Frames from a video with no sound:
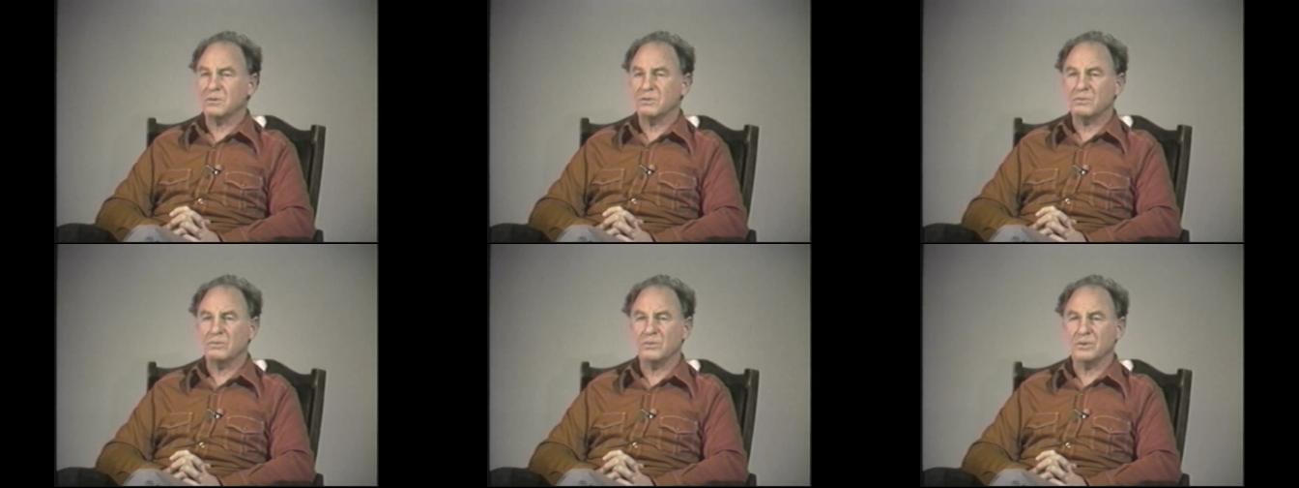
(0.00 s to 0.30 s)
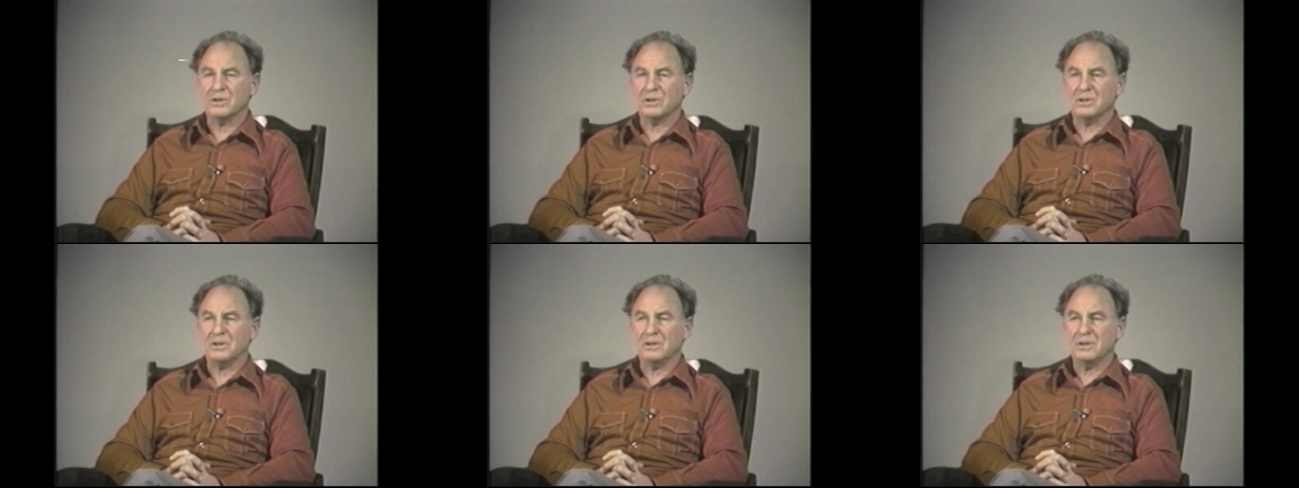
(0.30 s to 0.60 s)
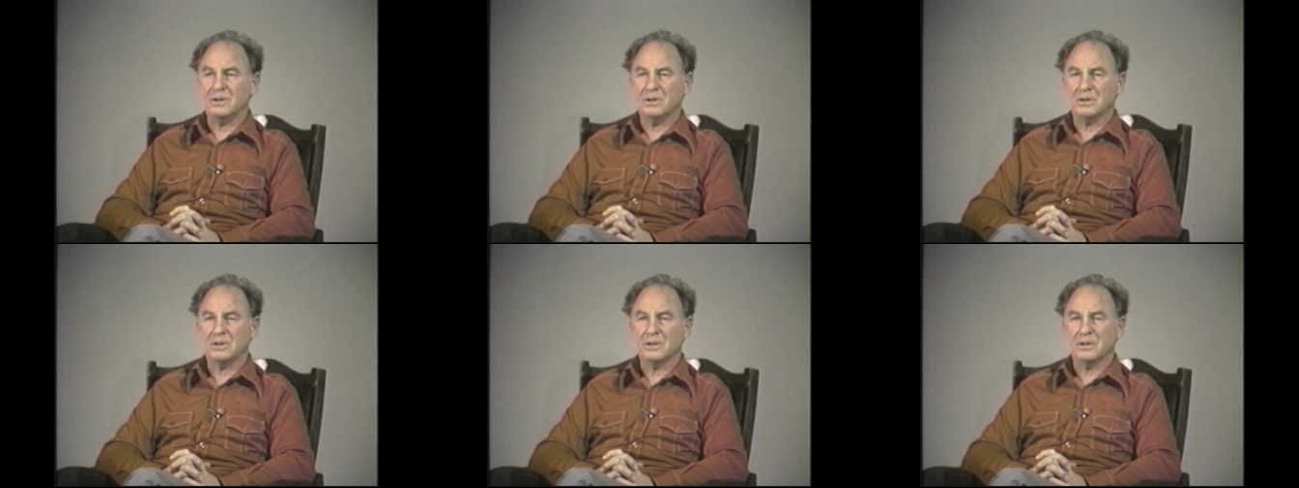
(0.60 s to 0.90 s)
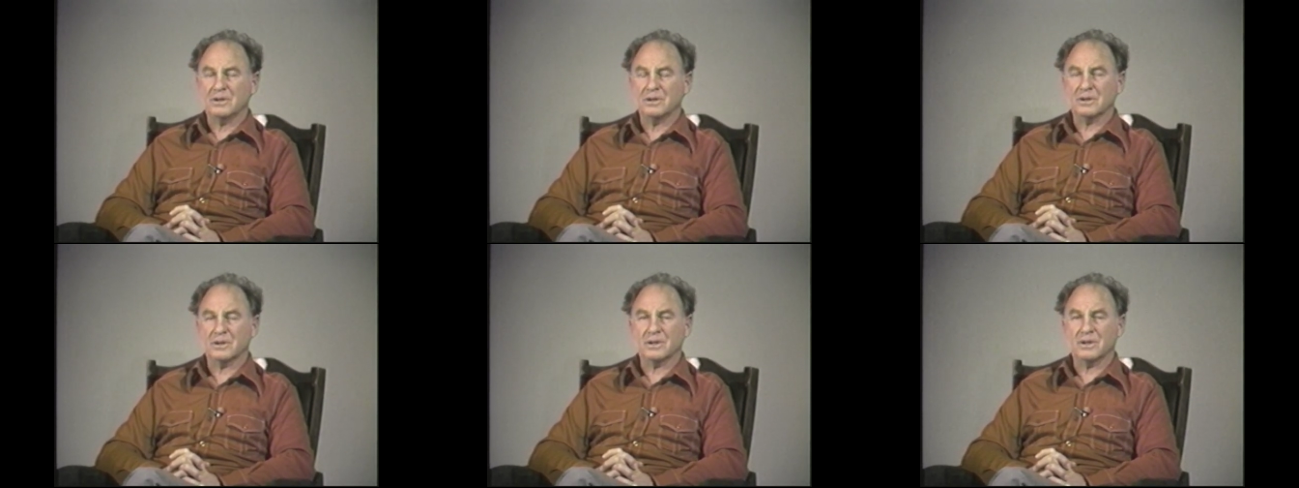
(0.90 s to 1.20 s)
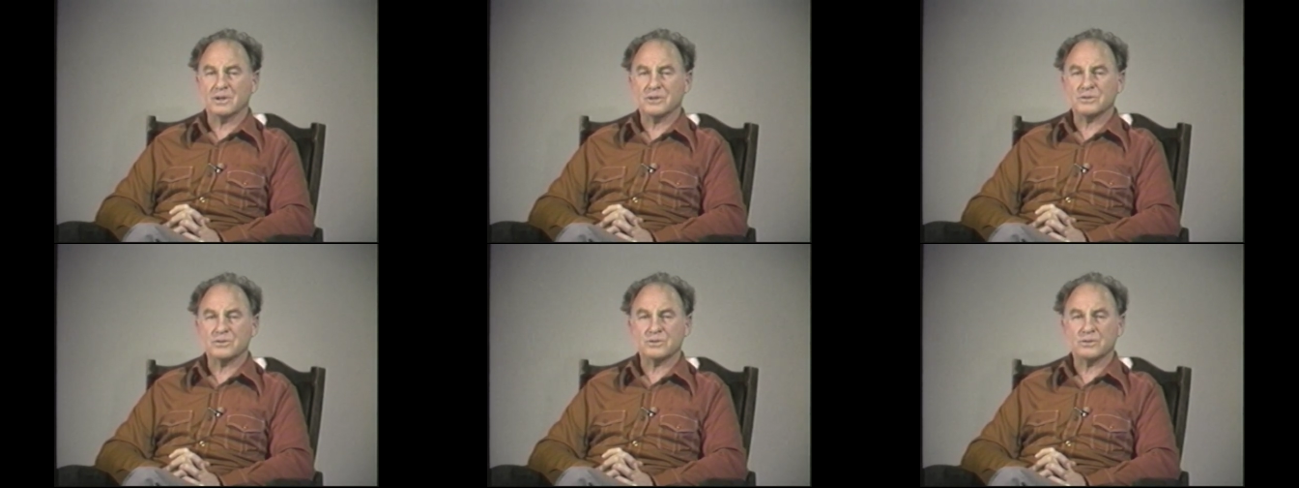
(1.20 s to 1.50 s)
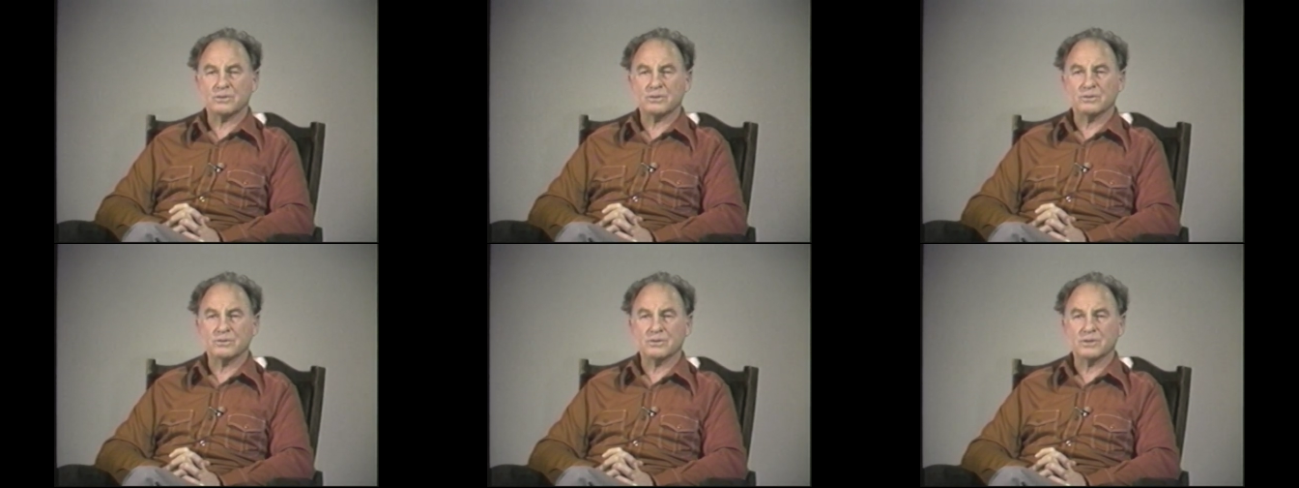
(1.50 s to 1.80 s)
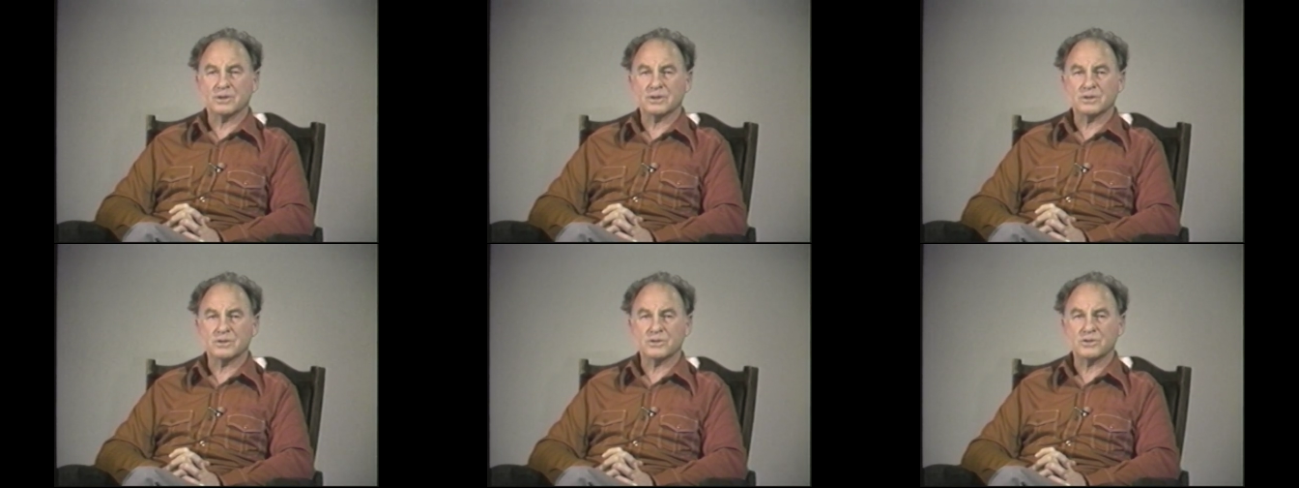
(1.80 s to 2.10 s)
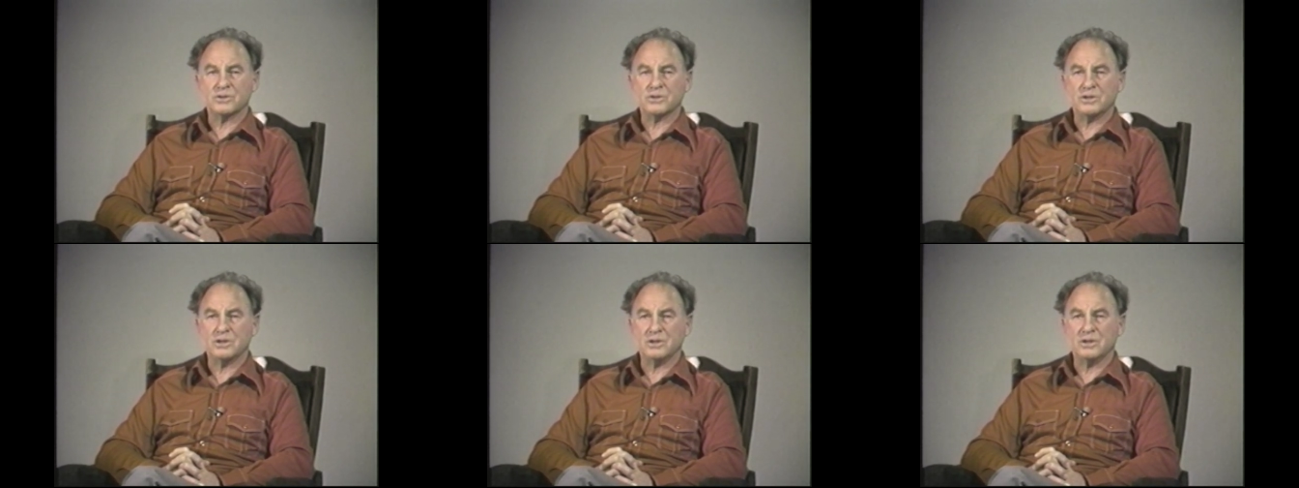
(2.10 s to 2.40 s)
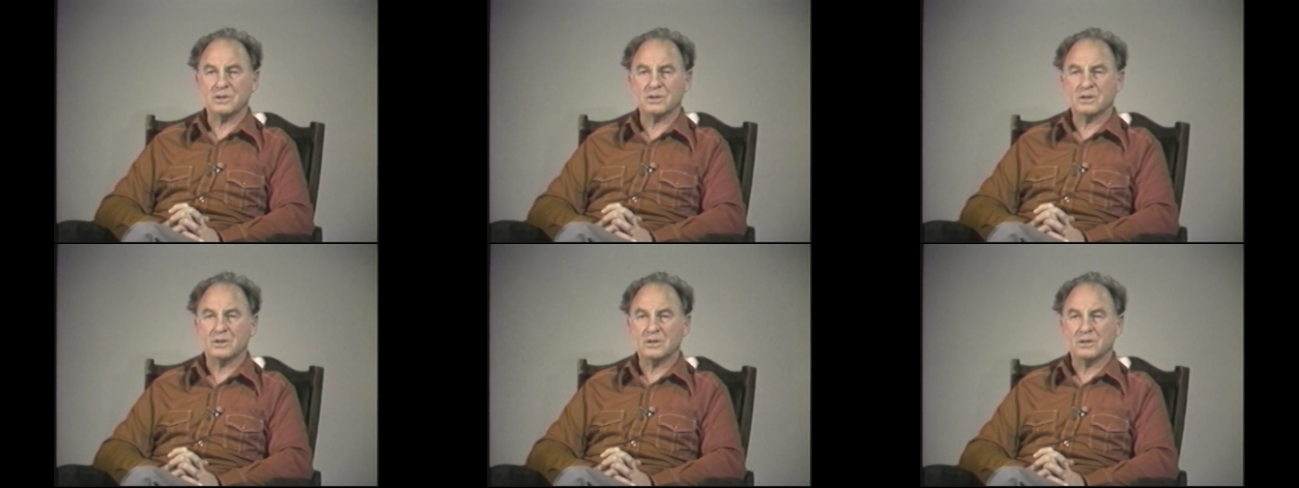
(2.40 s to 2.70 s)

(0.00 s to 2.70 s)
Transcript: will, against your own conceit,